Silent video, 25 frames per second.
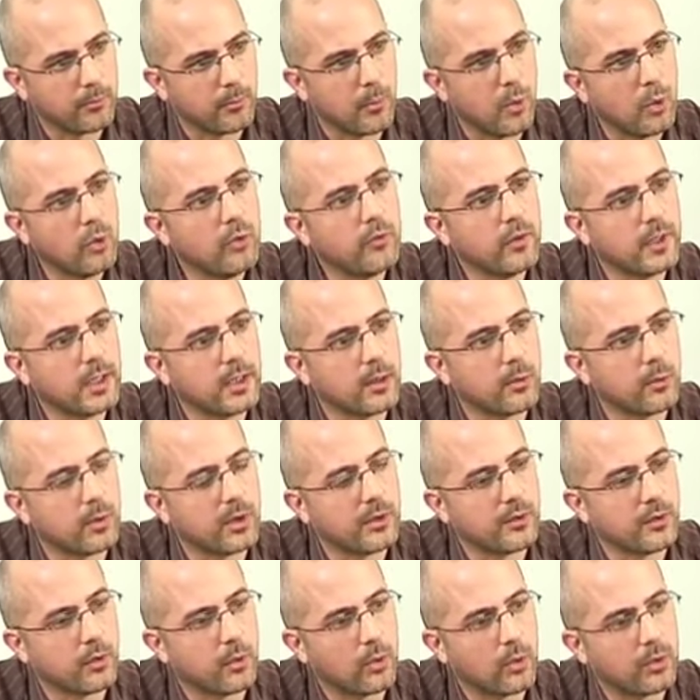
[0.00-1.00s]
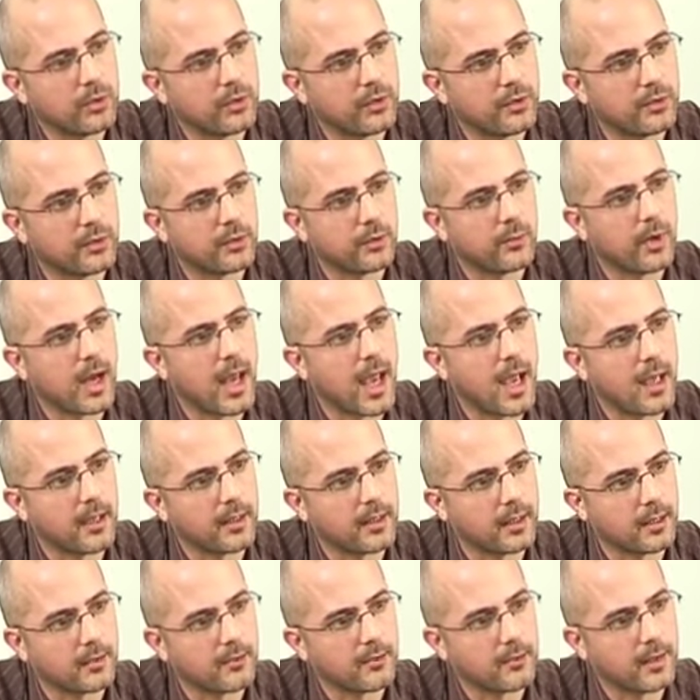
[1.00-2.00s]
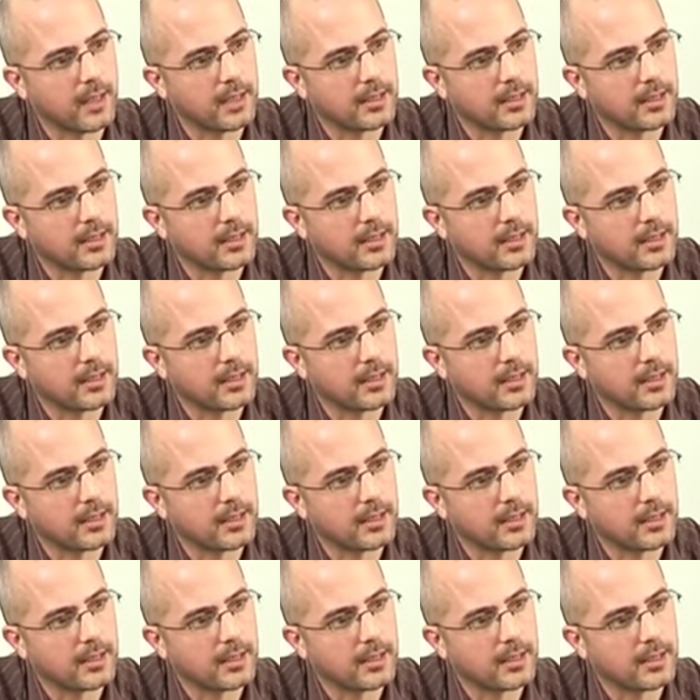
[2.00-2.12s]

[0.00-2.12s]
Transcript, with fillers: moving the resources around and